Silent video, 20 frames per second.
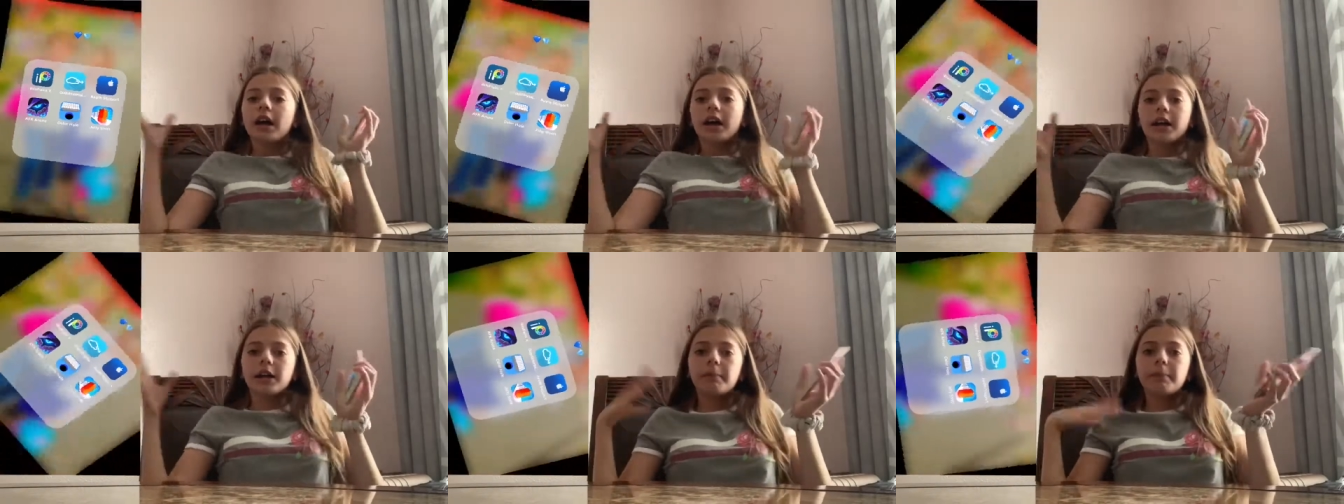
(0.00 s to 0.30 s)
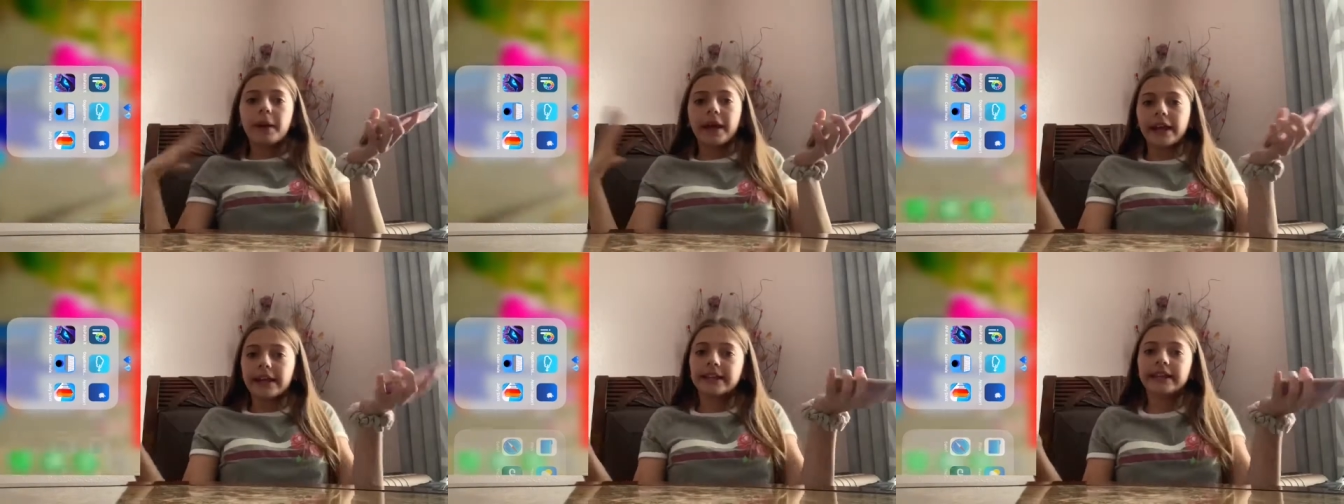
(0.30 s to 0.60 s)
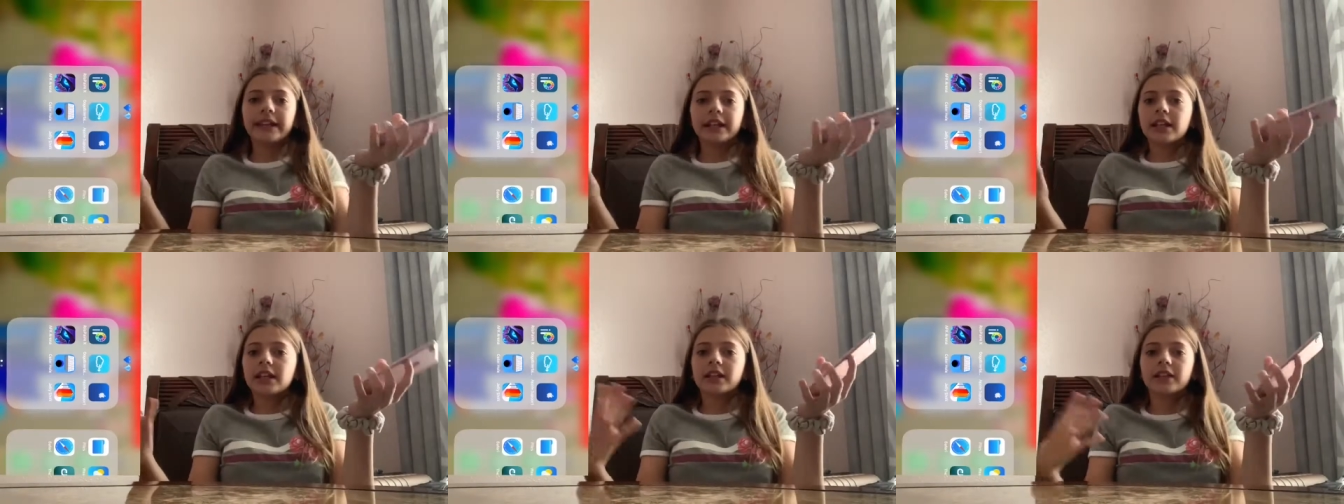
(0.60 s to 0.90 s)
a
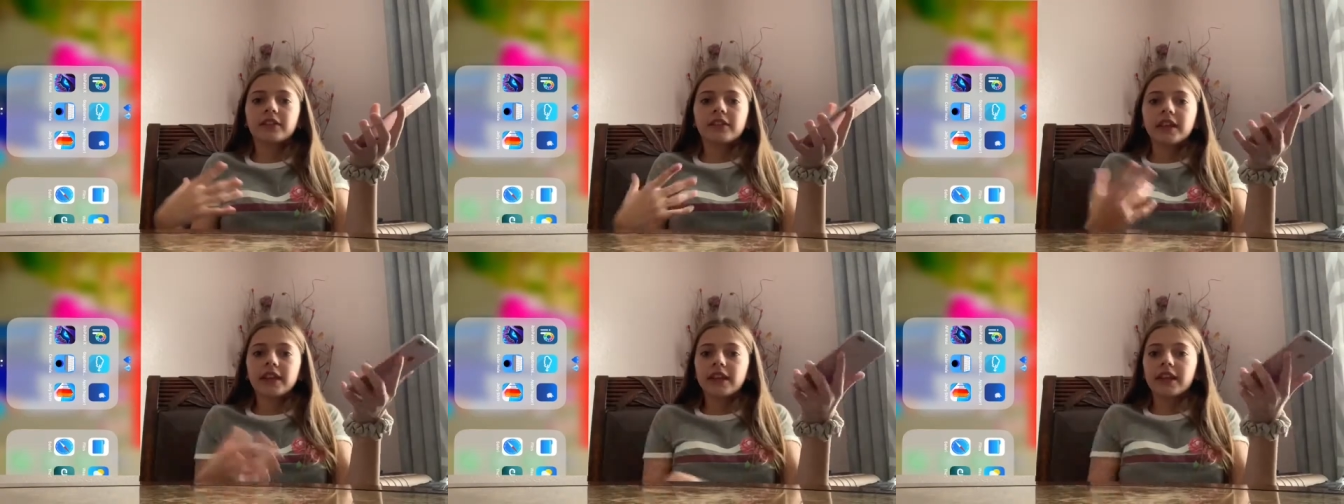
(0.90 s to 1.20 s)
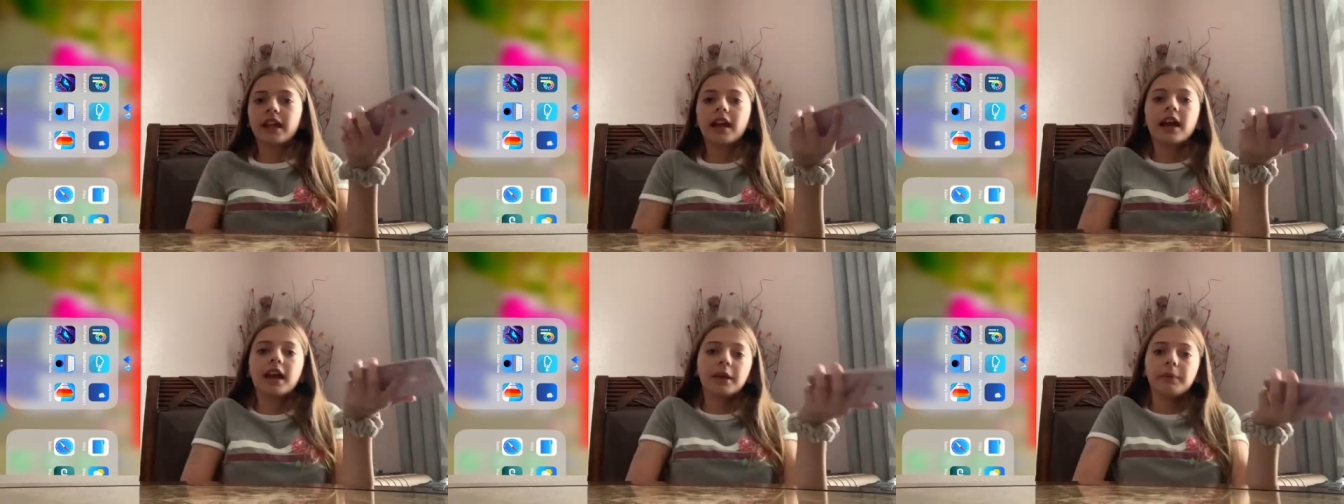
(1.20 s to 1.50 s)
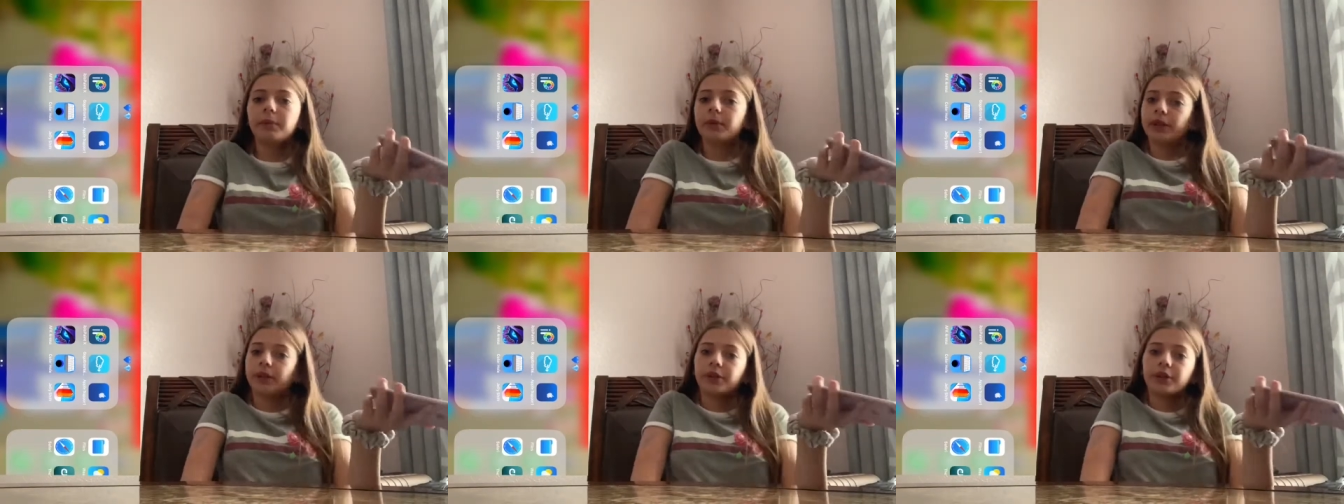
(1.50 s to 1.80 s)
painting thing. I
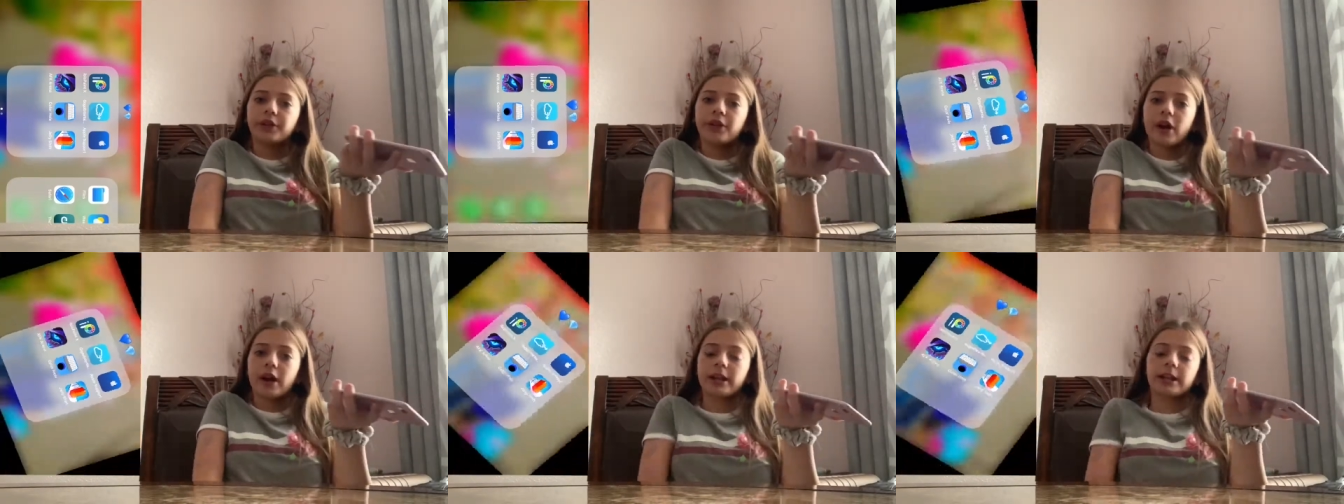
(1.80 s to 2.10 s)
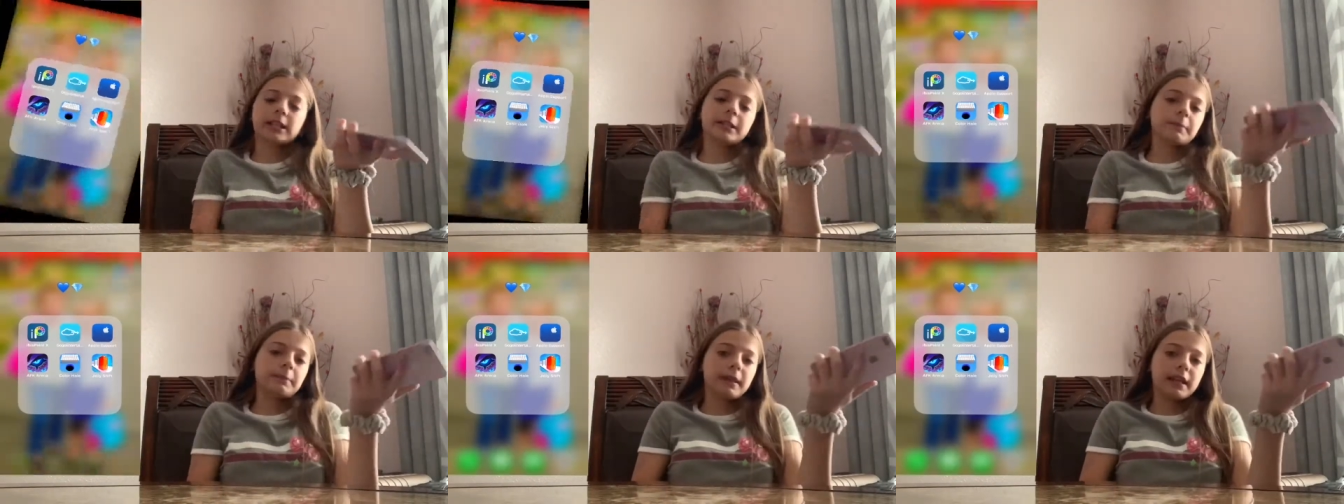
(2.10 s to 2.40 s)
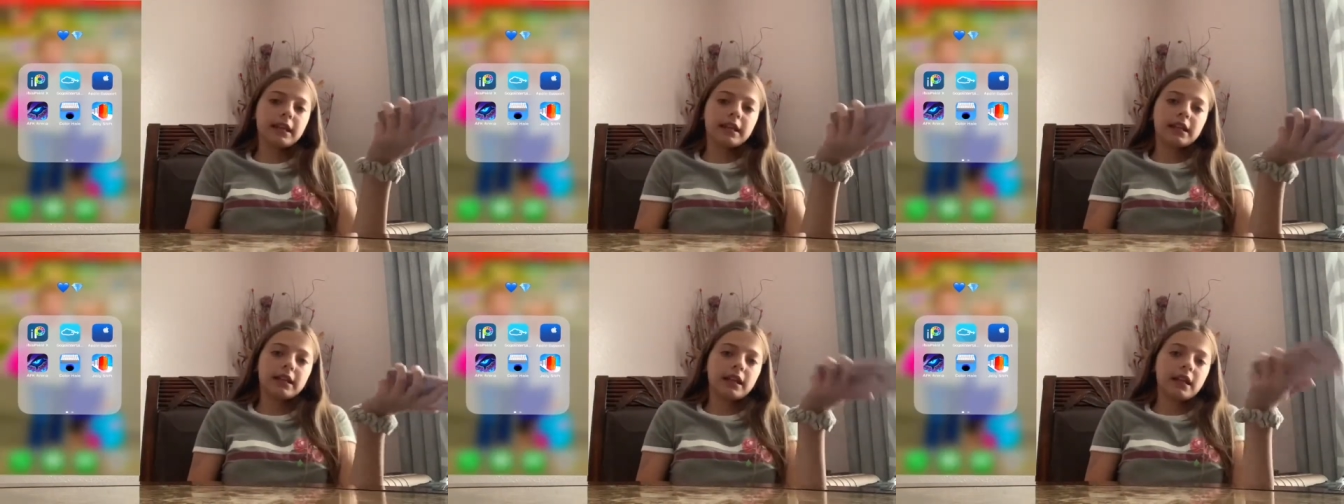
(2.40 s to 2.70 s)
really don't know how to
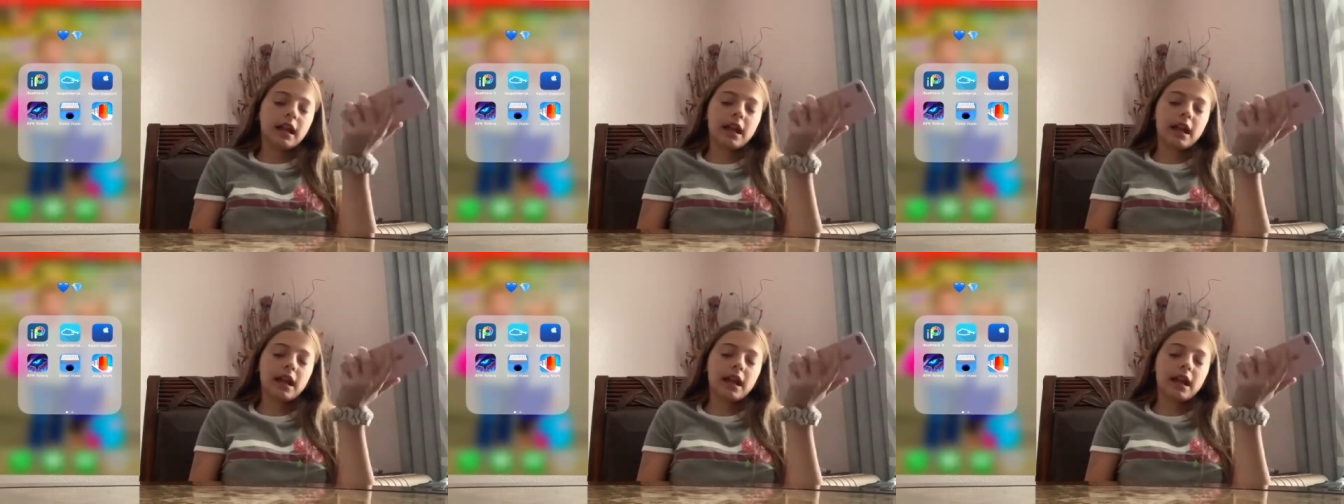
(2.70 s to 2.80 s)
explain it.